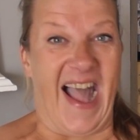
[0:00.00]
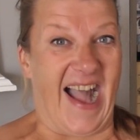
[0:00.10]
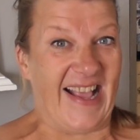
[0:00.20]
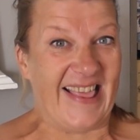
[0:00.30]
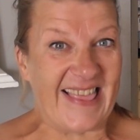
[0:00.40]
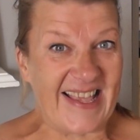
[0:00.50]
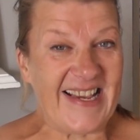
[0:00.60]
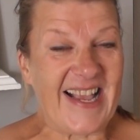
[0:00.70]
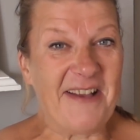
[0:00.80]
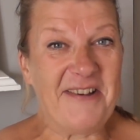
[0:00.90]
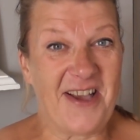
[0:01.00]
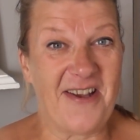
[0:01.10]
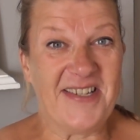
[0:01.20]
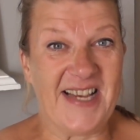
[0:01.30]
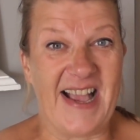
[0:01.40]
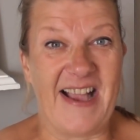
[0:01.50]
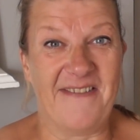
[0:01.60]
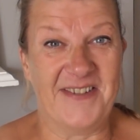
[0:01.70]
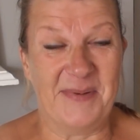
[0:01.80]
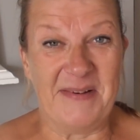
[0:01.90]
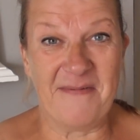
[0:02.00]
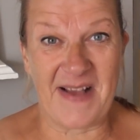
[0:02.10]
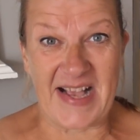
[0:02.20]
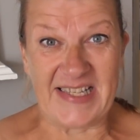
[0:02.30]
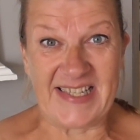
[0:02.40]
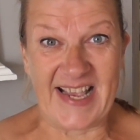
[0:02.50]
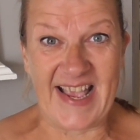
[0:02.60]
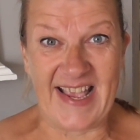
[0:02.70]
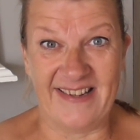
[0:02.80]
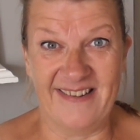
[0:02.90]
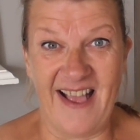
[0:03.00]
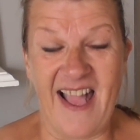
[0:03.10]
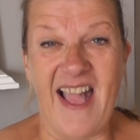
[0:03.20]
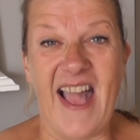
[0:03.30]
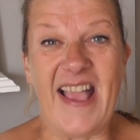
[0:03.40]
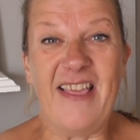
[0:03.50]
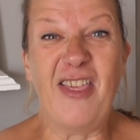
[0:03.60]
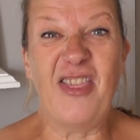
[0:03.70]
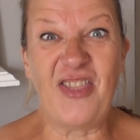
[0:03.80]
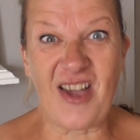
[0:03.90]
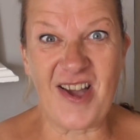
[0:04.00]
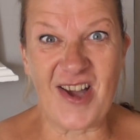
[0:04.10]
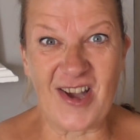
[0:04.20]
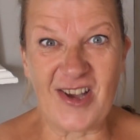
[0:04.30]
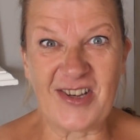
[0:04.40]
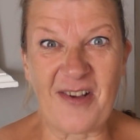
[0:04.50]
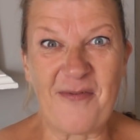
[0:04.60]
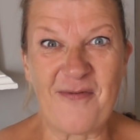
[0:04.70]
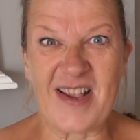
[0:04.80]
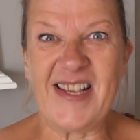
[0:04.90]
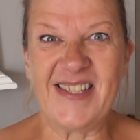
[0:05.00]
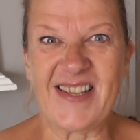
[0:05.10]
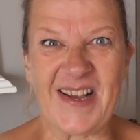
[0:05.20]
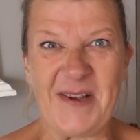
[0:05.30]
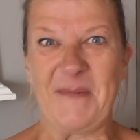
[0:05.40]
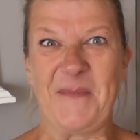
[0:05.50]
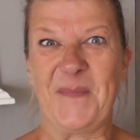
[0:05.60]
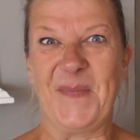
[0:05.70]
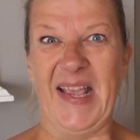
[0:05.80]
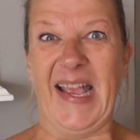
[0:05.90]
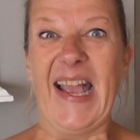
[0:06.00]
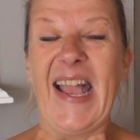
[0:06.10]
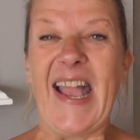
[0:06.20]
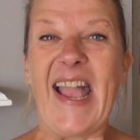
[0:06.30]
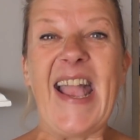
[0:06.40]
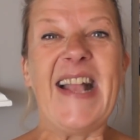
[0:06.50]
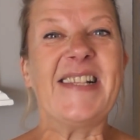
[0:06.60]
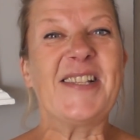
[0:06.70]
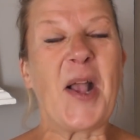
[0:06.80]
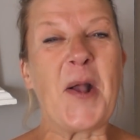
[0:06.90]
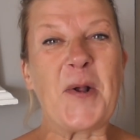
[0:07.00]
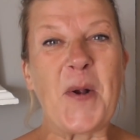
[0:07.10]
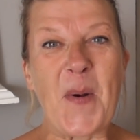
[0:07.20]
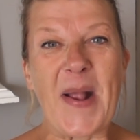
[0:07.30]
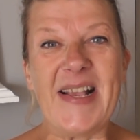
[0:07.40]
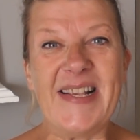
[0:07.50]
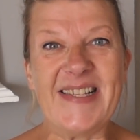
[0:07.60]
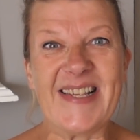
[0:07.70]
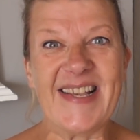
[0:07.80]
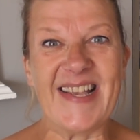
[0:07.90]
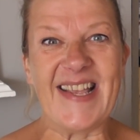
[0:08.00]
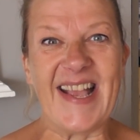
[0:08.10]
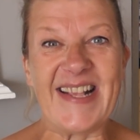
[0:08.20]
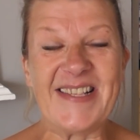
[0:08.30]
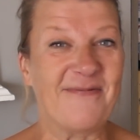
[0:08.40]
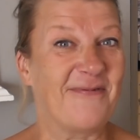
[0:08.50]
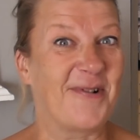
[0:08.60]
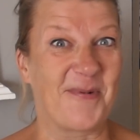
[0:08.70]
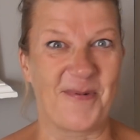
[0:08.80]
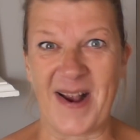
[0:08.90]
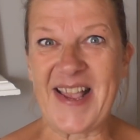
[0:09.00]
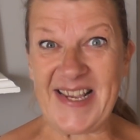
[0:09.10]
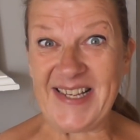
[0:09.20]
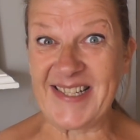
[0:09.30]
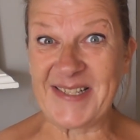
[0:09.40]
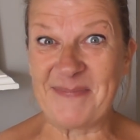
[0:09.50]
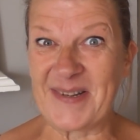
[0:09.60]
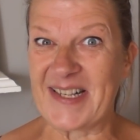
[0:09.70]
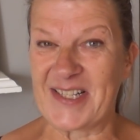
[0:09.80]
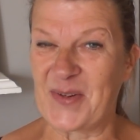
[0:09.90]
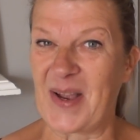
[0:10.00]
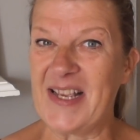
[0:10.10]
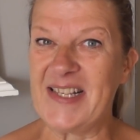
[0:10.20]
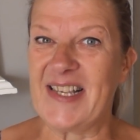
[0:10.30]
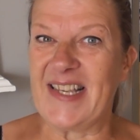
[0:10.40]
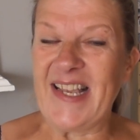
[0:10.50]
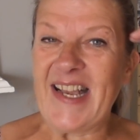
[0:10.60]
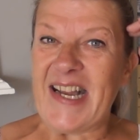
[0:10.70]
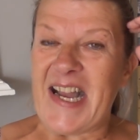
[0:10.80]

I think I'm going to have to invest in a third freezer. It's crazy. It's great, but it's crazy.